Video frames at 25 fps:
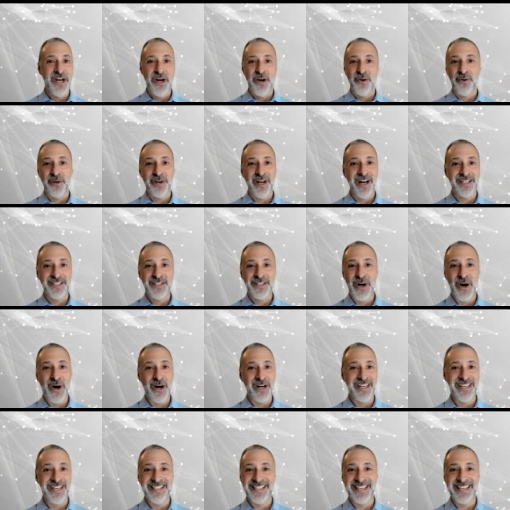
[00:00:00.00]
We're not
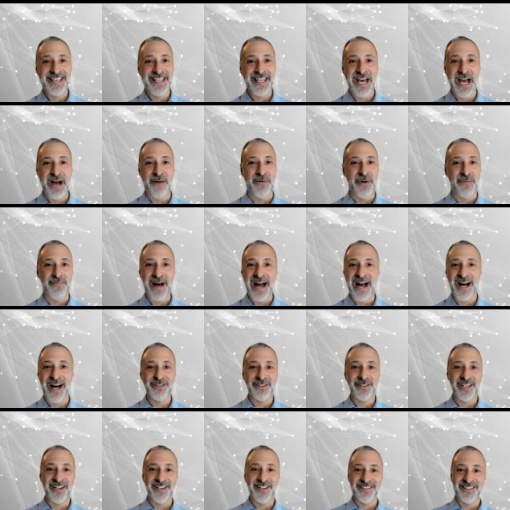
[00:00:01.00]
talking to them about
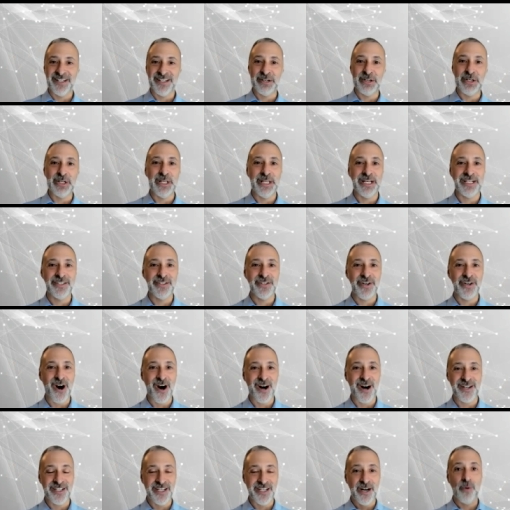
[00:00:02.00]
their click
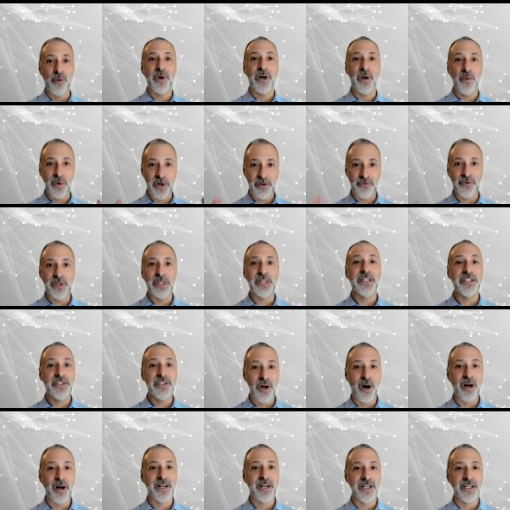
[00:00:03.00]
charge. We're really
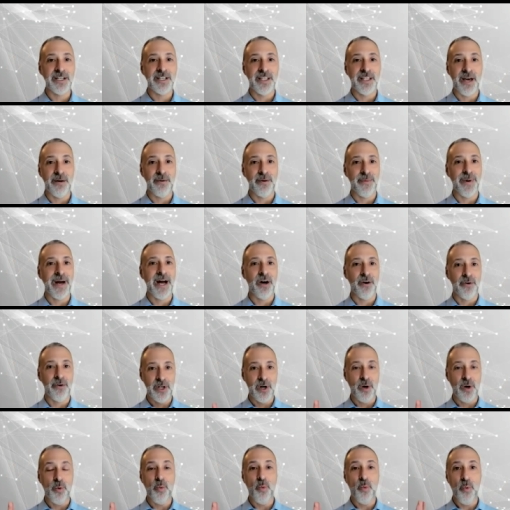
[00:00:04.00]
talking to them about,
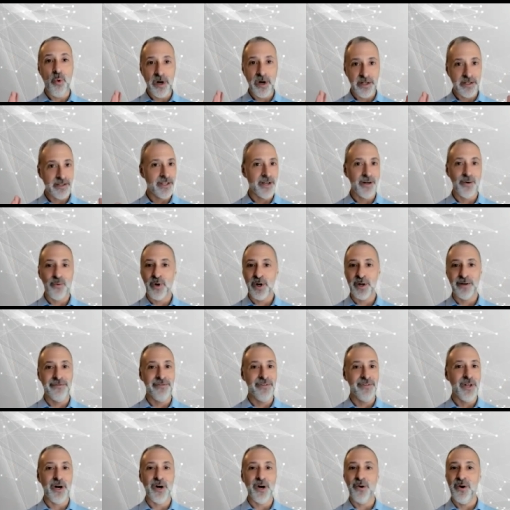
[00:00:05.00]
what is their
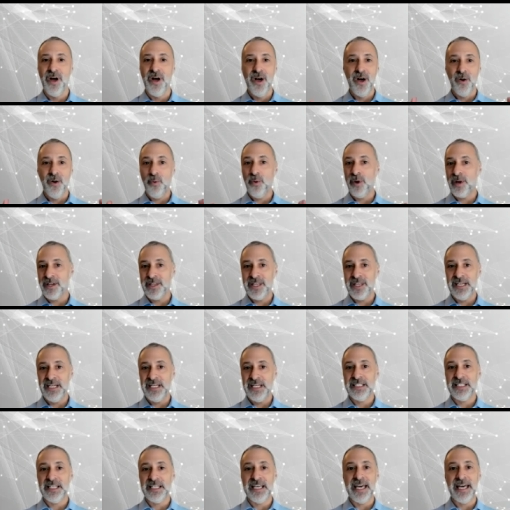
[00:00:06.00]
workflow? What do they
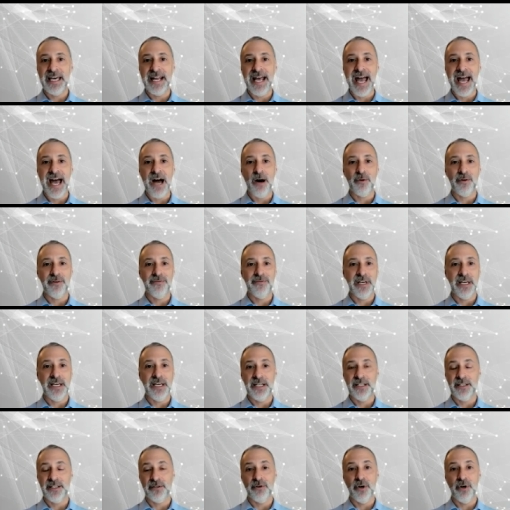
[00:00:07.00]
need to get out of it?
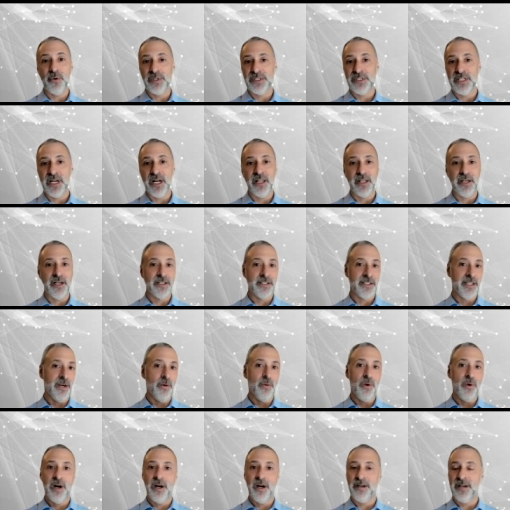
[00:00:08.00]
And they're always telling us they
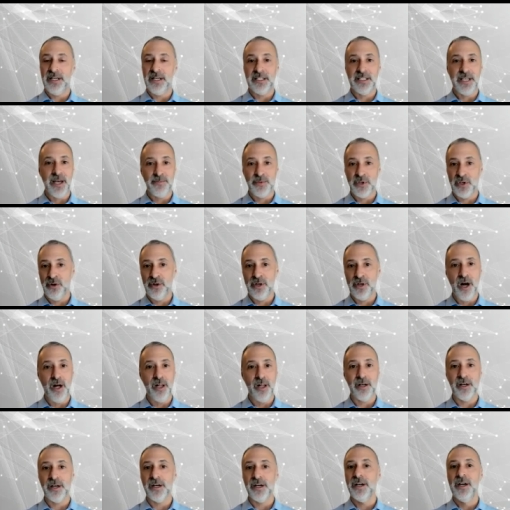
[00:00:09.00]
want exceptional
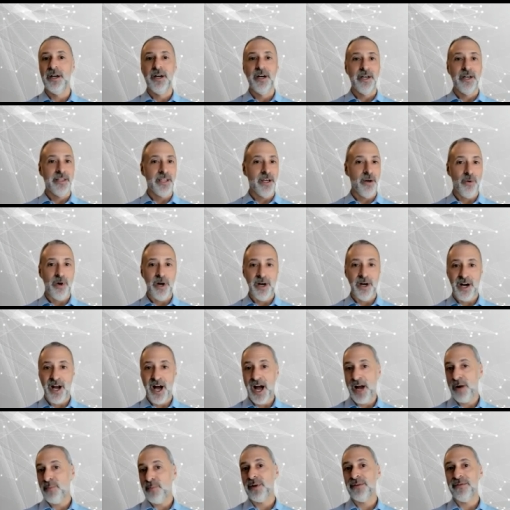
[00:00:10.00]
color. They want
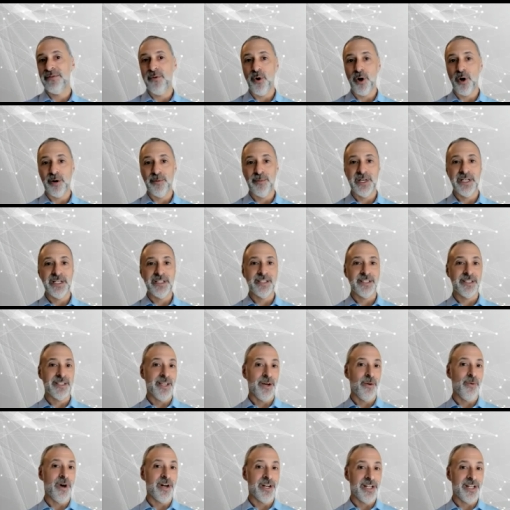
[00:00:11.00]
high performance. They
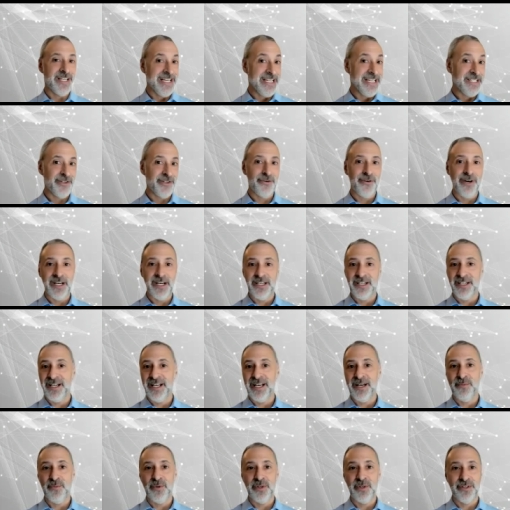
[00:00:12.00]
want it integrated
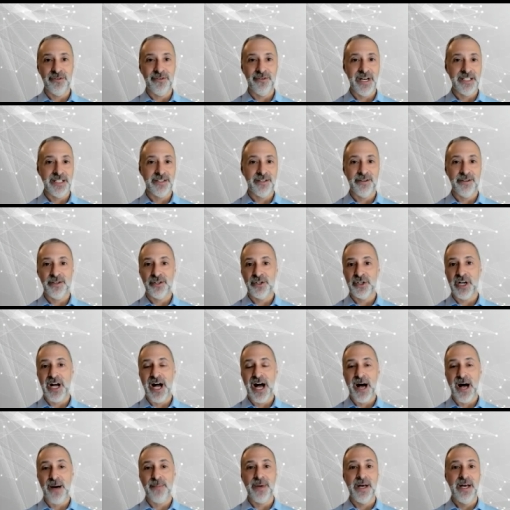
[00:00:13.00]
in with the rest of their
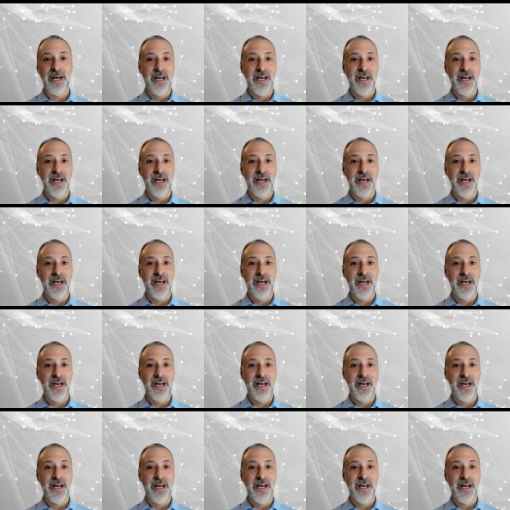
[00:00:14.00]
shop,